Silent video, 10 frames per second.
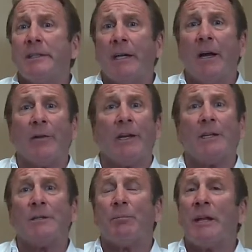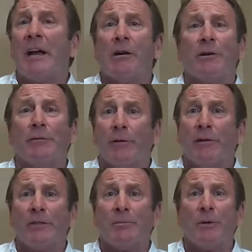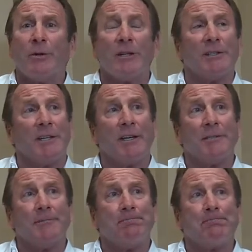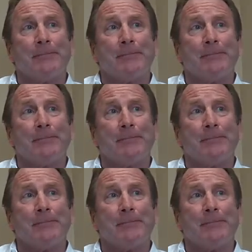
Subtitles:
in town that has a placard in front of his building says,